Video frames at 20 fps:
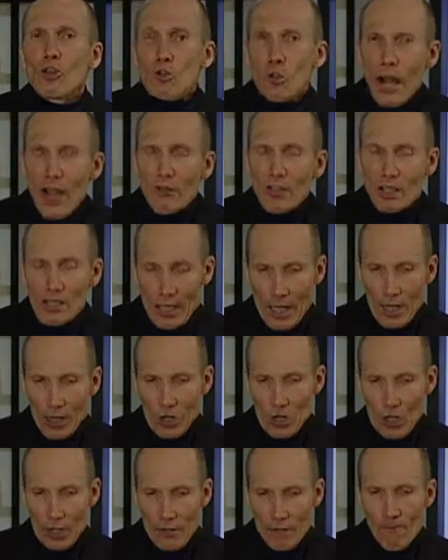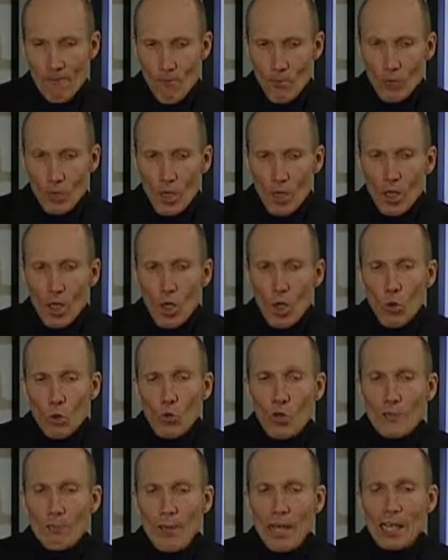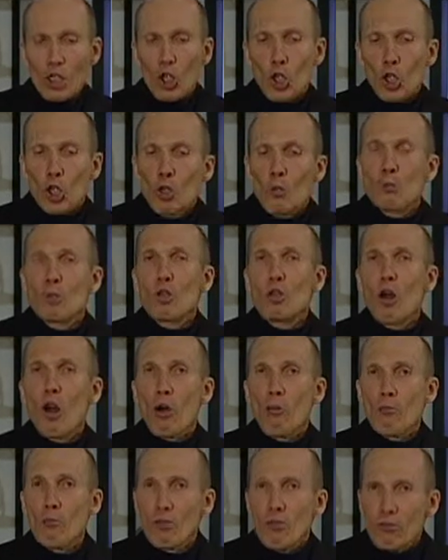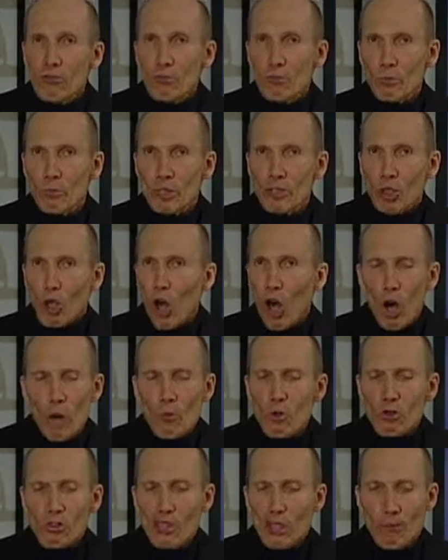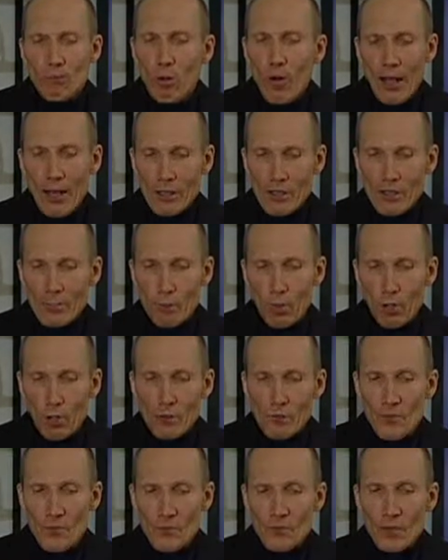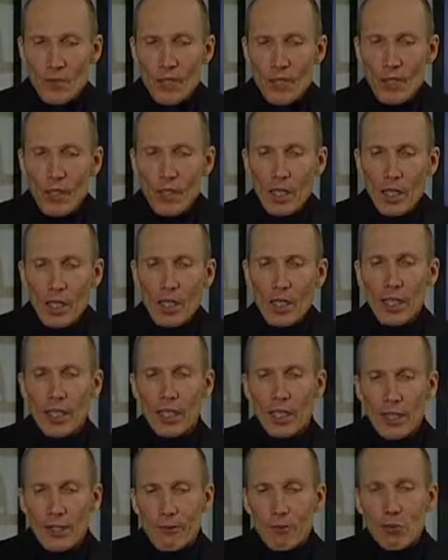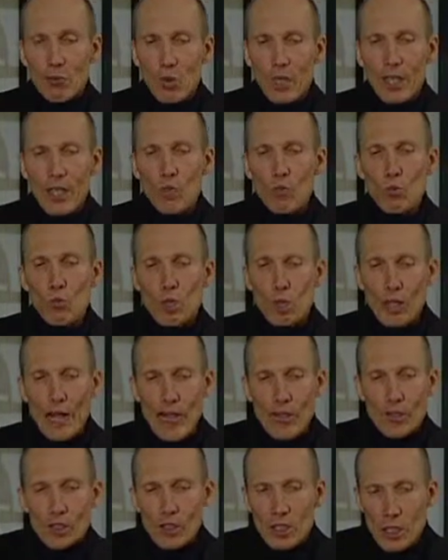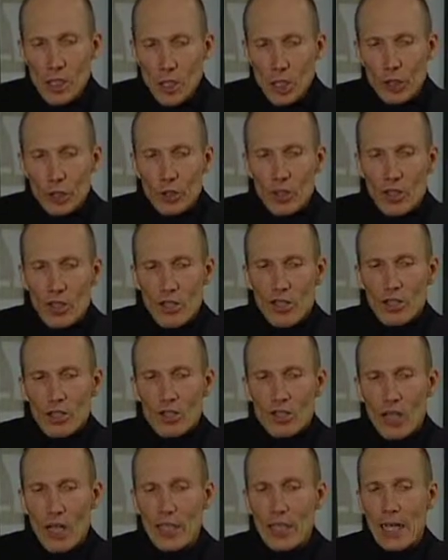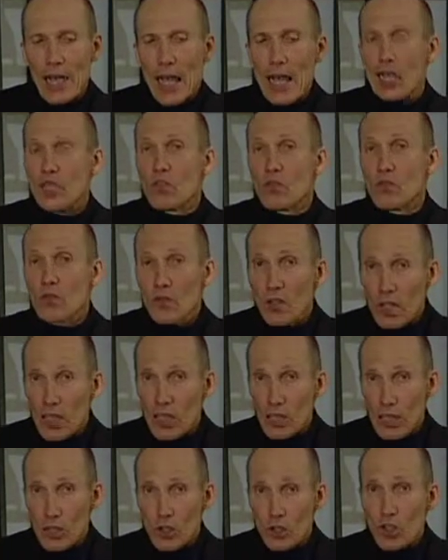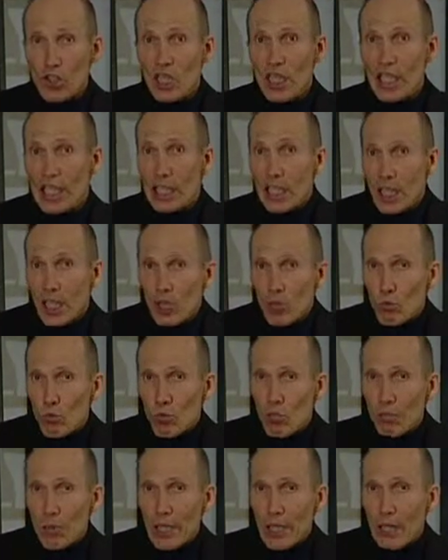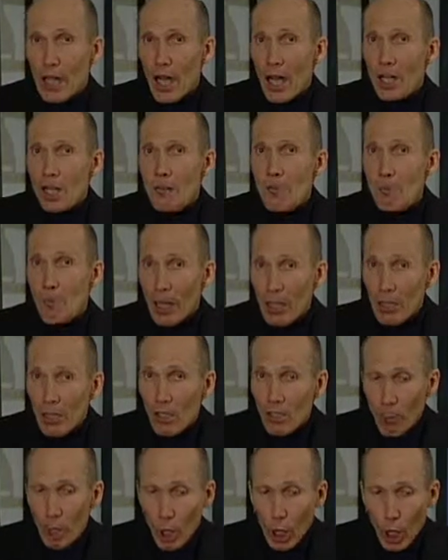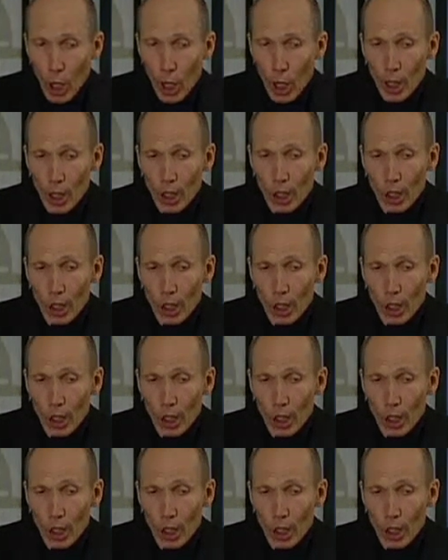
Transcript: gravitation would make human movement almost impossible. If we were as near to the sun as Venus, the heat would be unbearable.